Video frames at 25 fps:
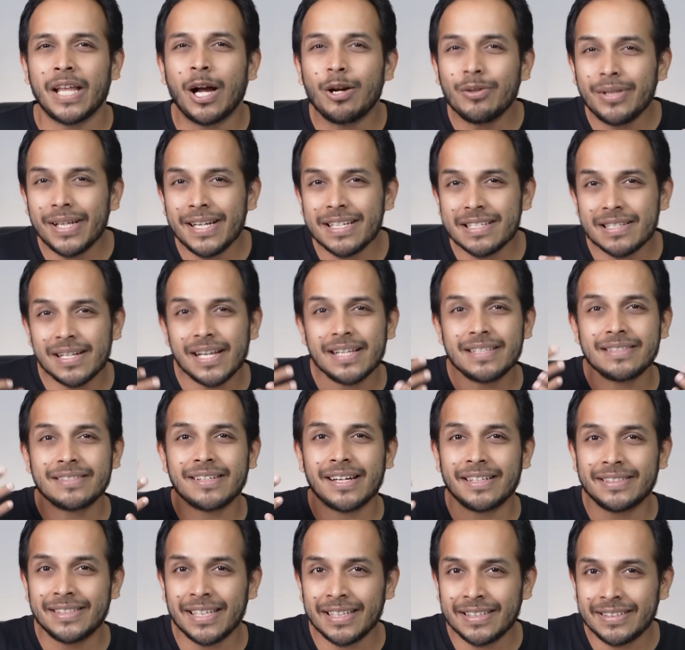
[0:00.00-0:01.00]
Now there is less
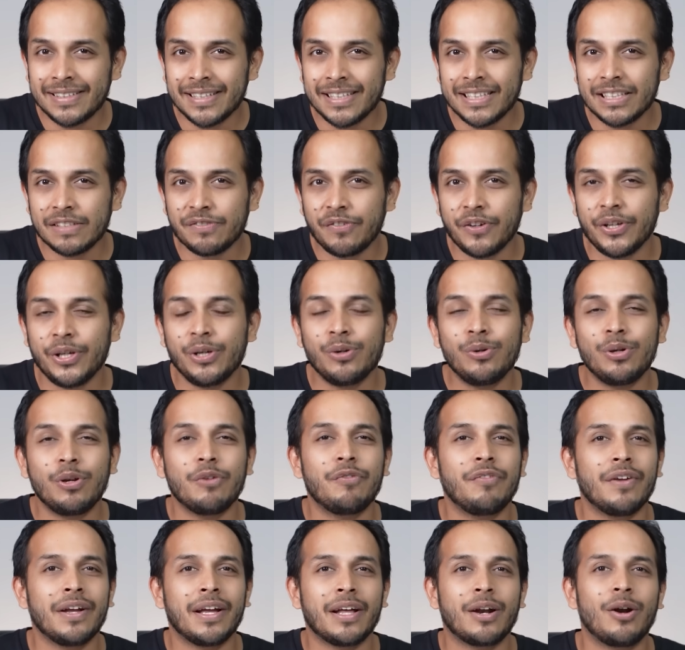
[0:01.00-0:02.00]
resistance for you to
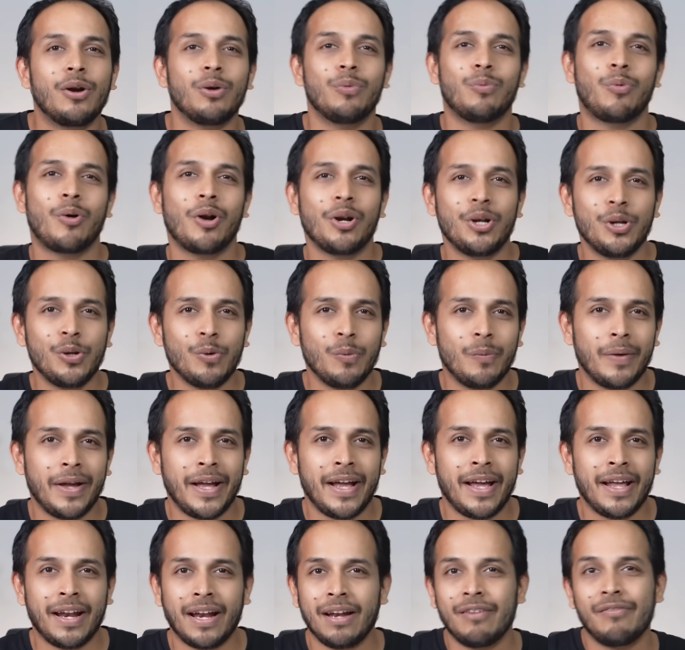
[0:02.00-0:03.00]
figure out what to
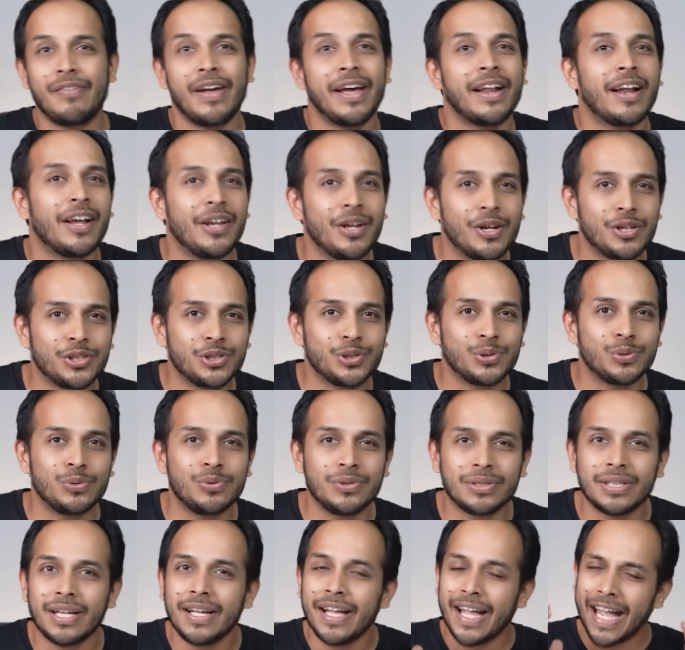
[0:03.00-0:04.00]
wear and where are your
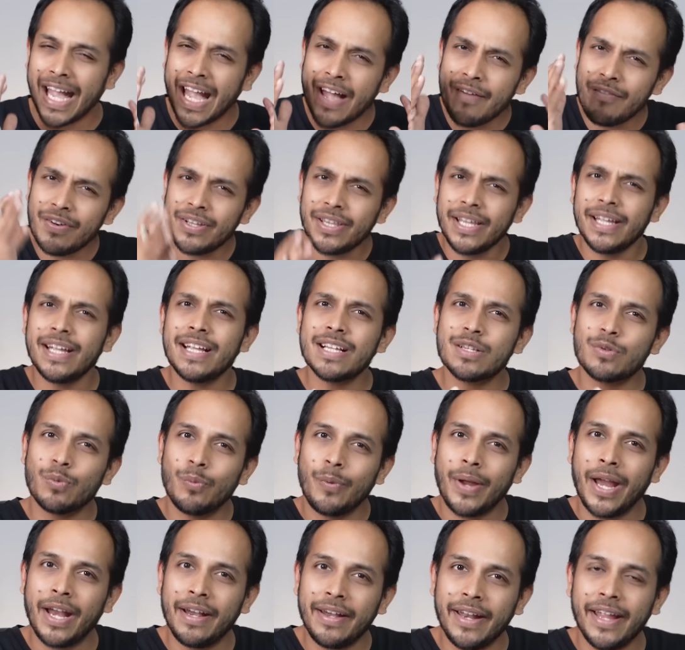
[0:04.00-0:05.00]
shoes. Everything is
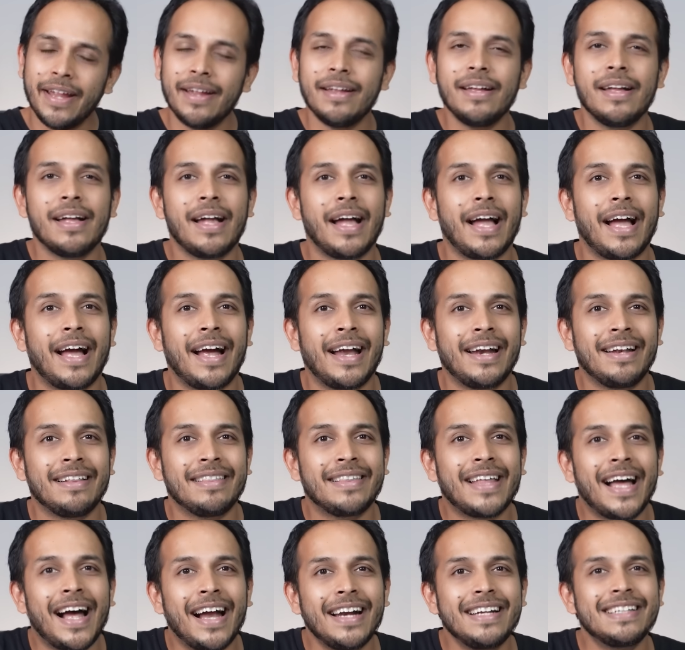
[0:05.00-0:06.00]
waiting,
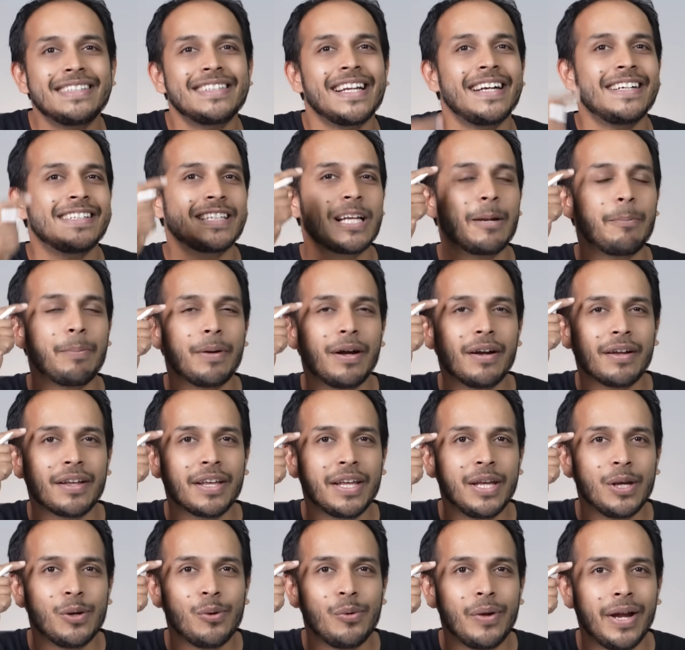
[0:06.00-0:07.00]
and that sets up a
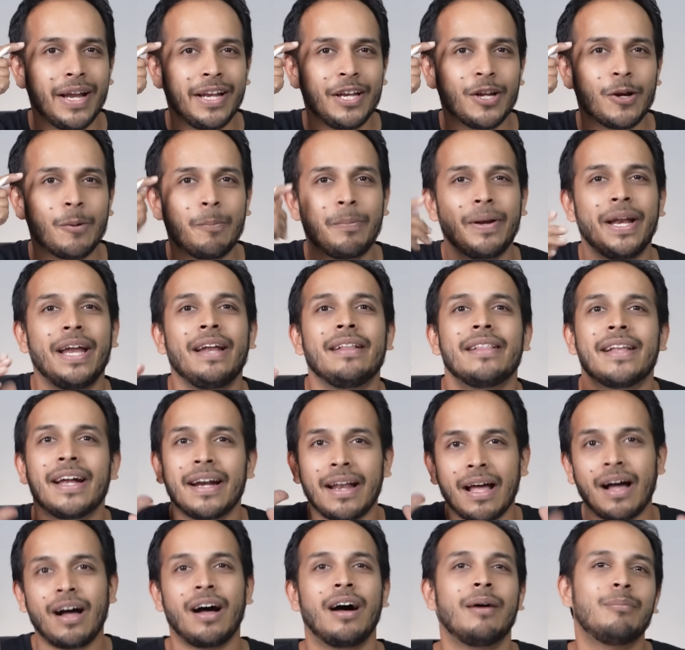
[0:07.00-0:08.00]
cue in your brain
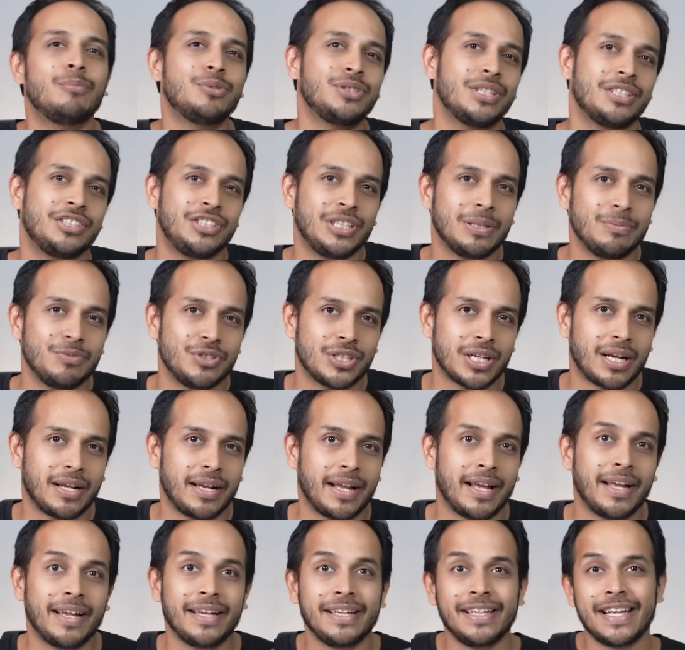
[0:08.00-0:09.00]
that, ha, mujhe gym
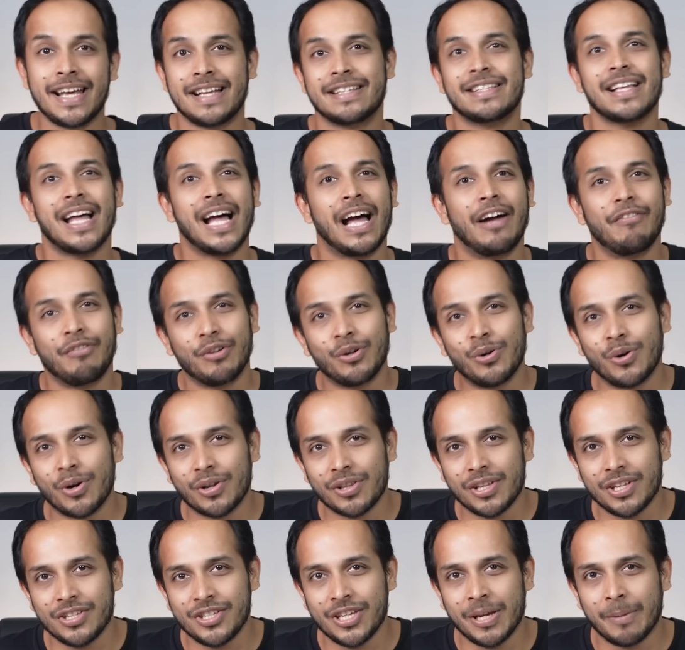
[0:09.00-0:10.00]
jana hai. Yes, I have to go
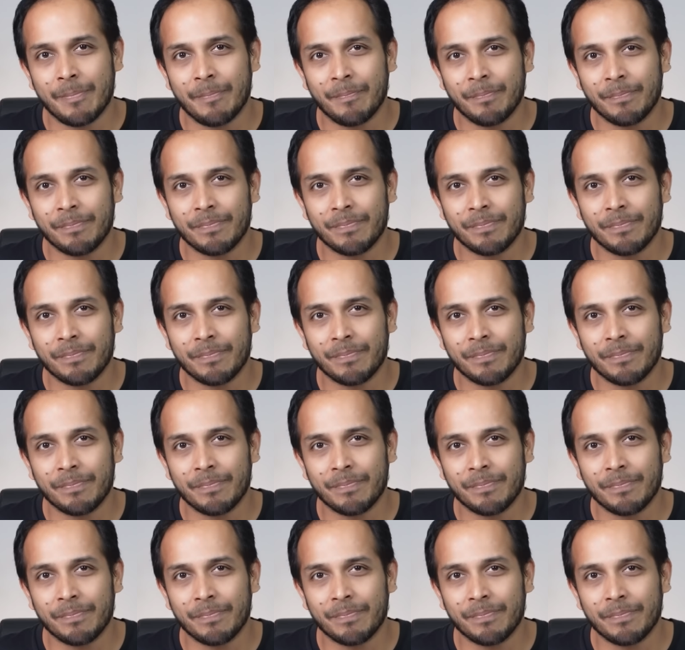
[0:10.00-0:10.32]
to the gym.